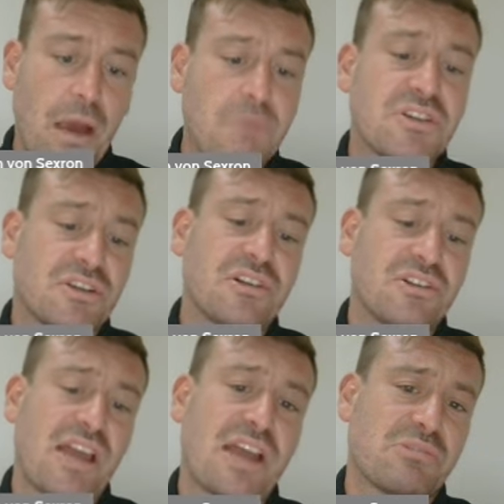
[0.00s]
I was just going to
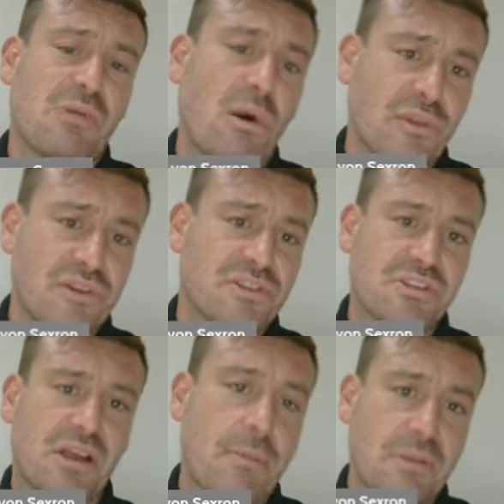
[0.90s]
say as well that
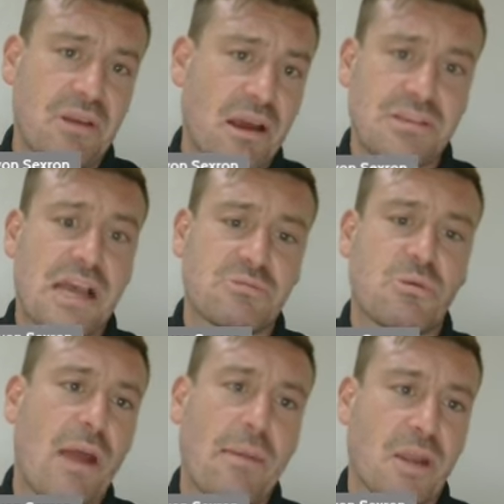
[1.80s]
just like, I mean, as
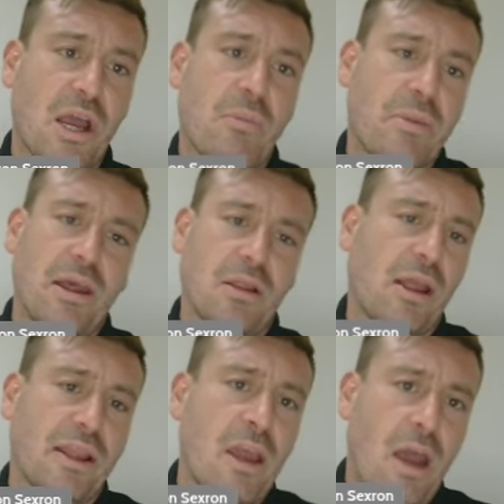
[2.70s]
we're wrapping up here,
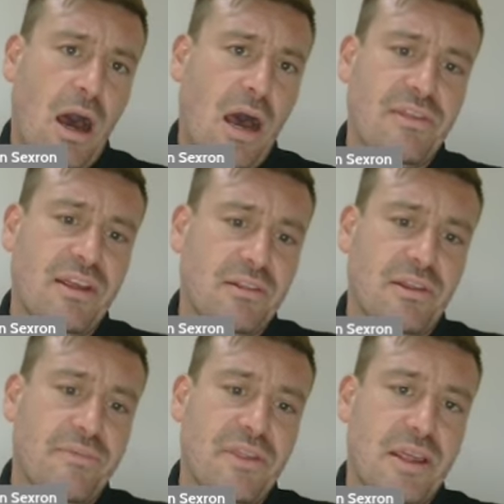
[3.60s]
like, I think
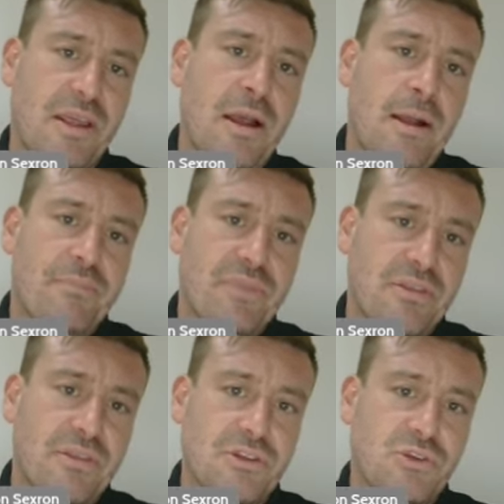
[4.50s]
that the
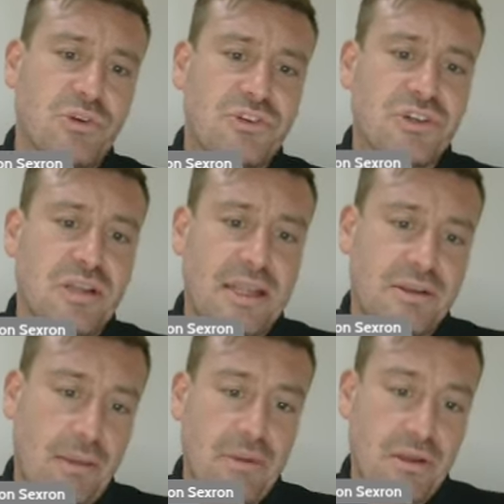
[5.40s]
Georgian
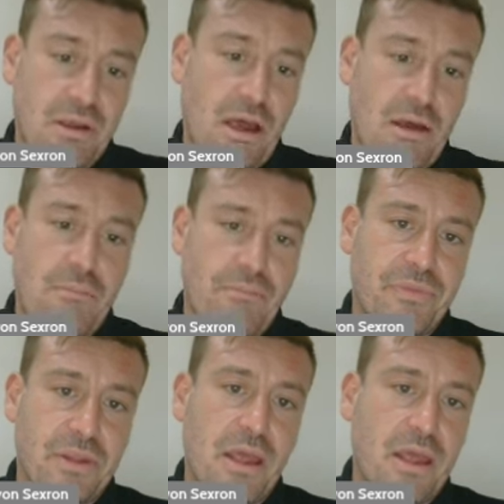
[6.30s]
League, I mean,
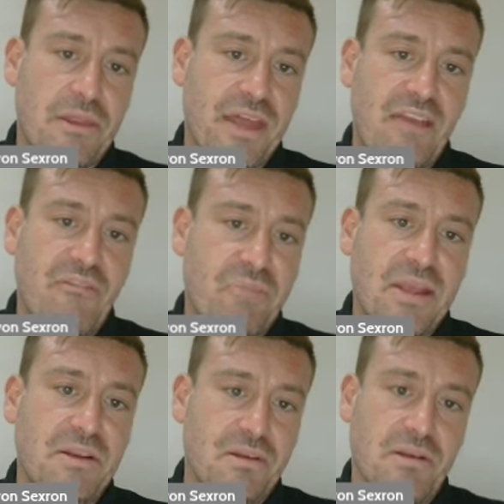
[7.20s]
they have
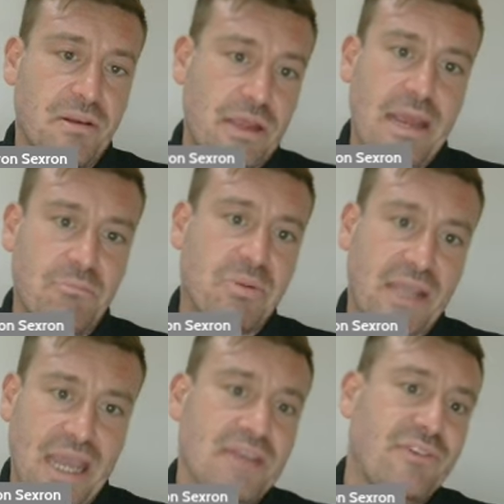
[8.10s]
been
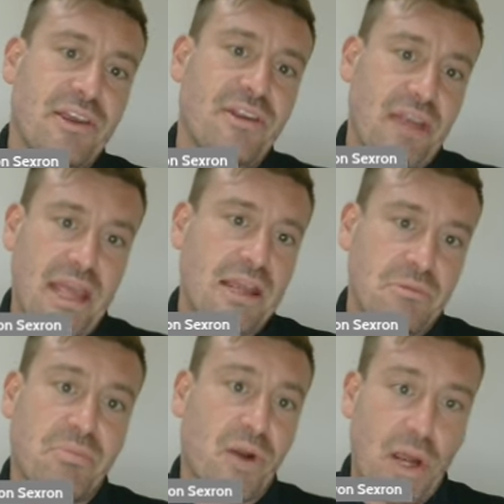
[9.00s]
implicated
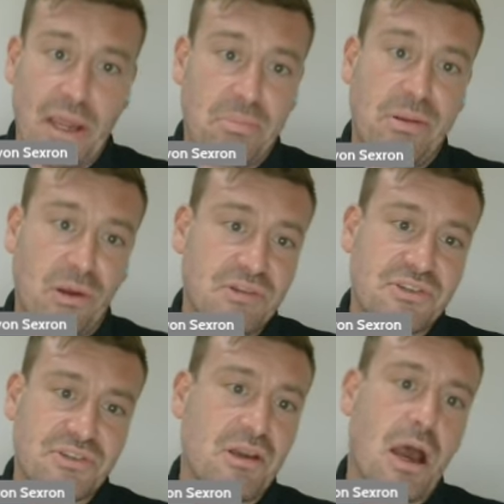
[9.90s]
in prior
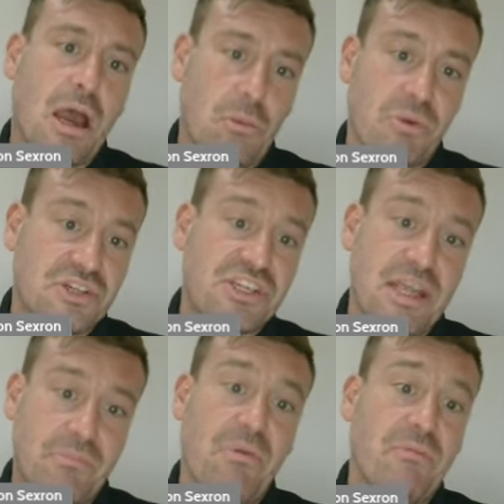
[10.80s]
plots, which
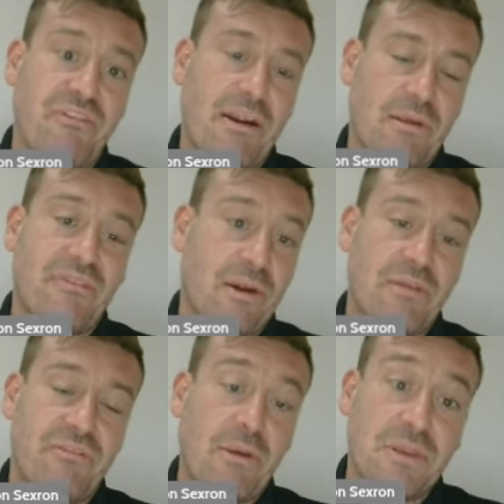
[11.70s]
seem very,
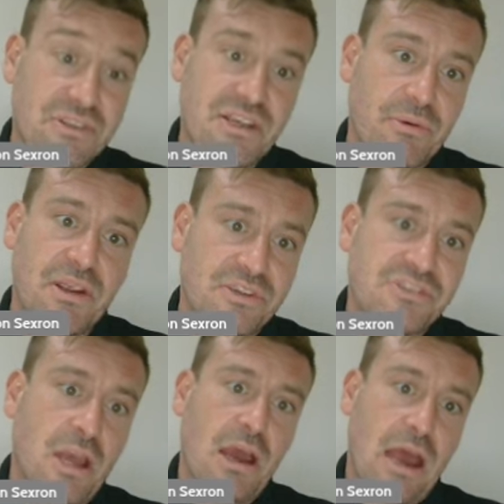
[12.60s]
very, very
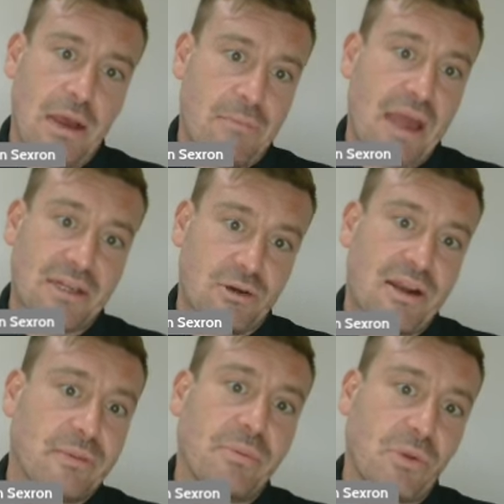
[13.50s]
serious and
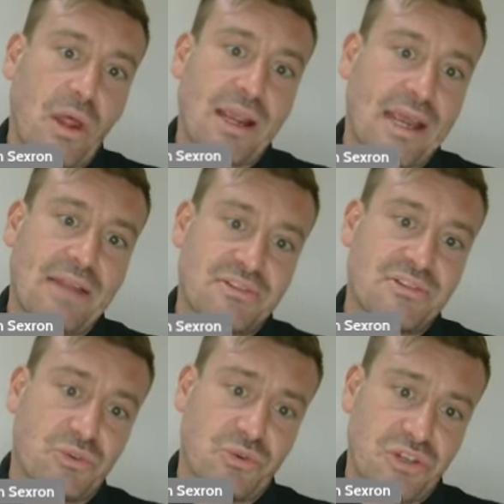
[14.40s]
credible against
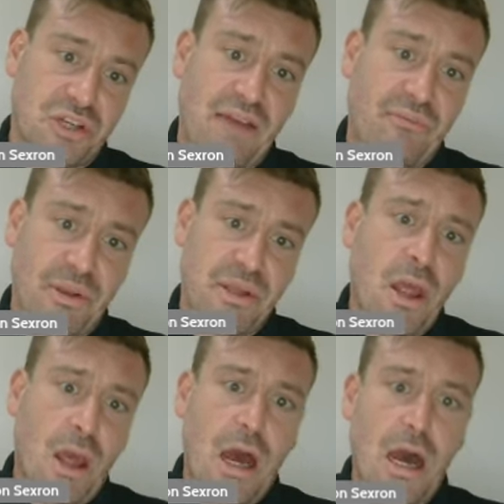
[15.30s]
the Georgian government.
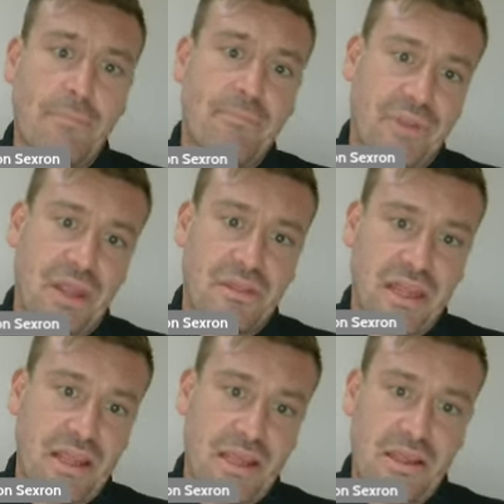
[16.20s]

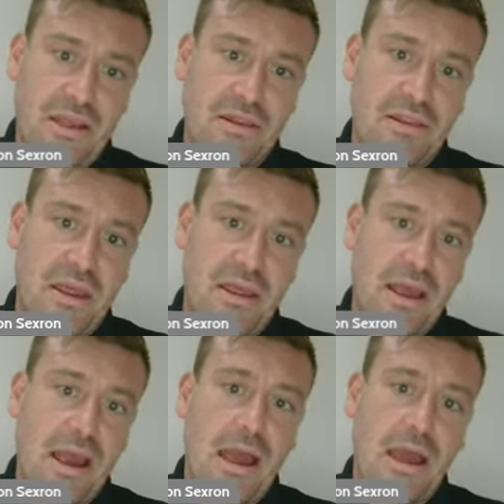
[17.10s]

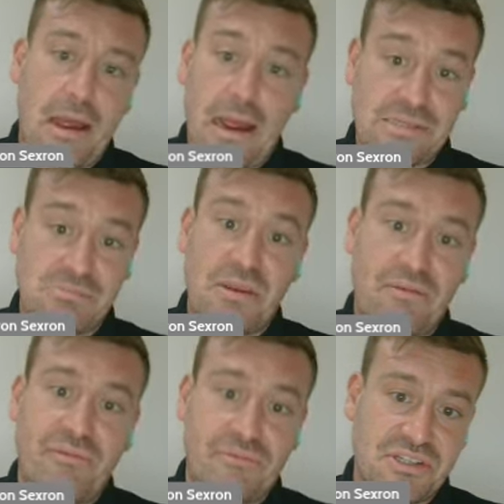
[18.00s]
As
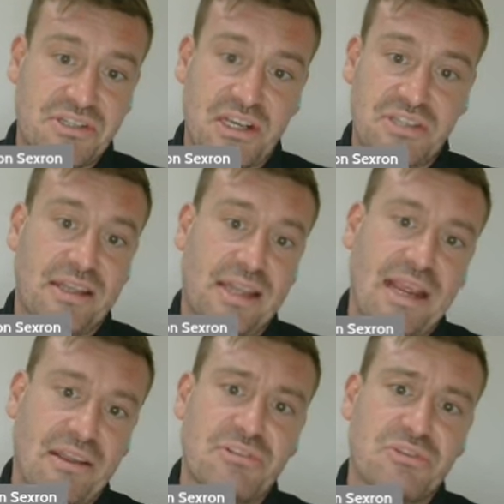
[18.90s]
we've discussed at
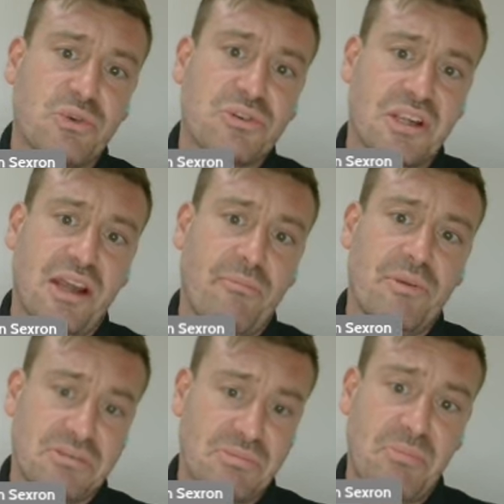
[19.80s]
length, the Georgian
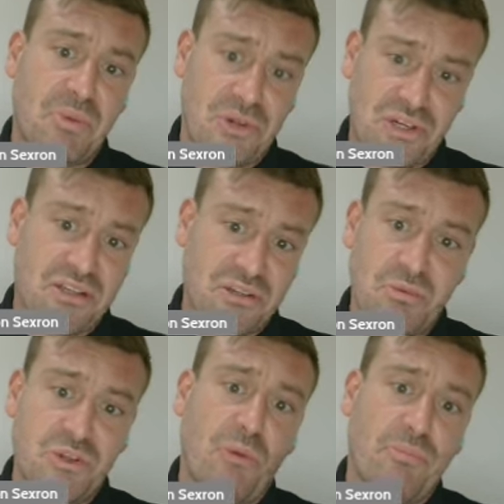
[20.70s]
government has been pushing
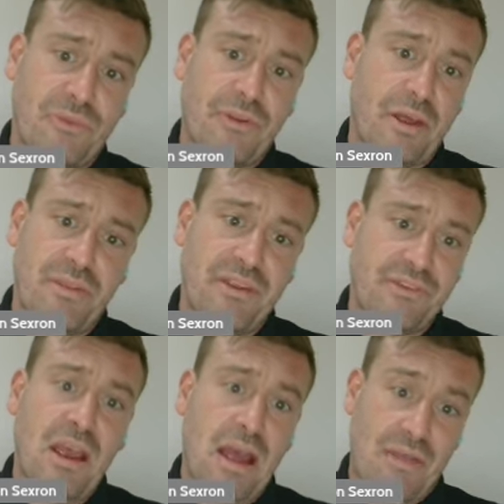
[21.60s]
to adopt
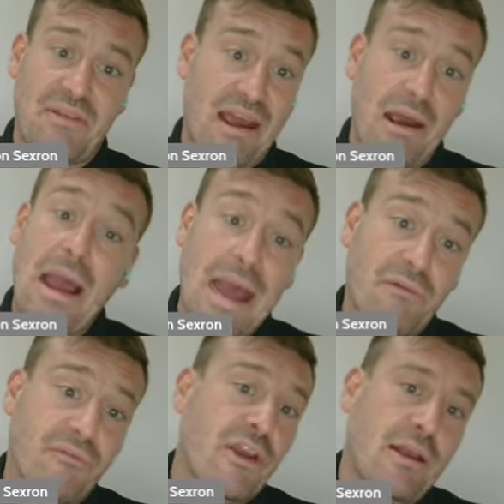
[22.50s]
this, and they now
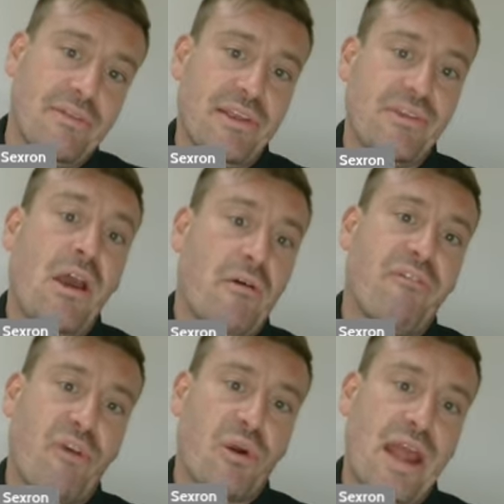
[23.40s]
have this
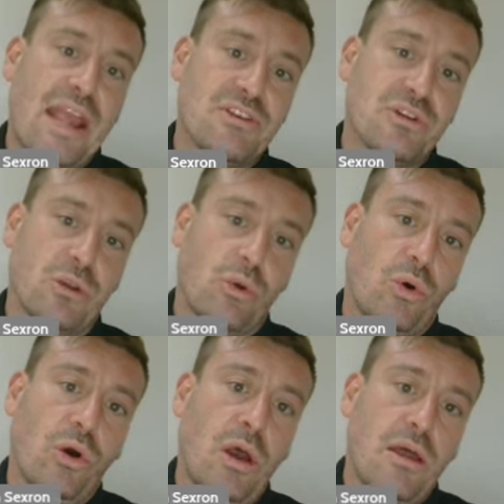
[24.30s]
foreign agent
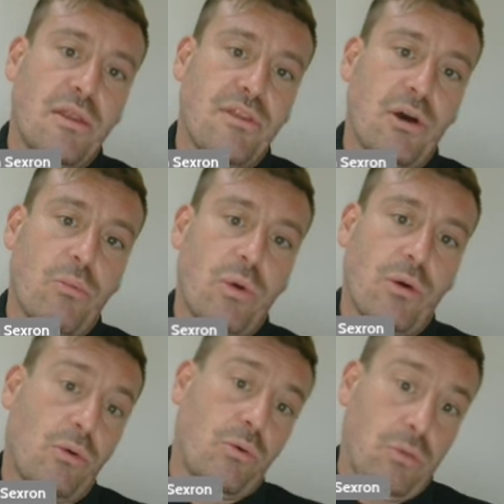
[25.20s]
law that
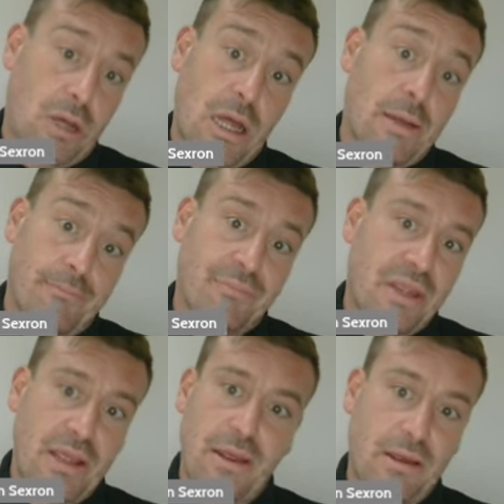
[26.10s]
will
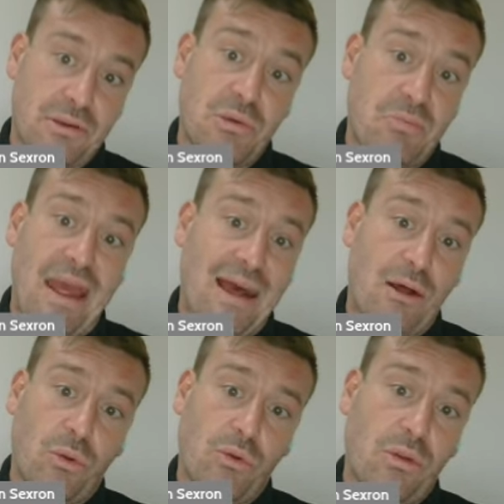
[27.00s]

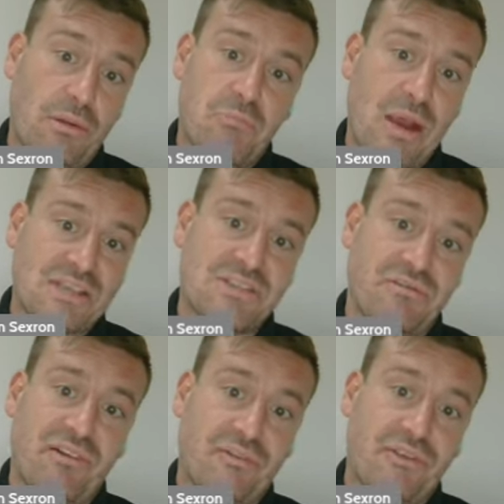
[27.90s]
compel
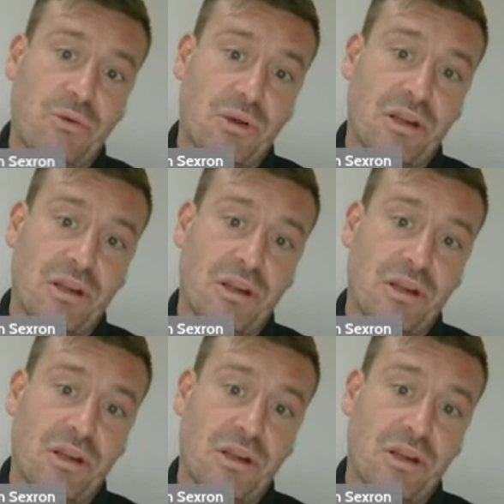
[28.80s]
Western-funded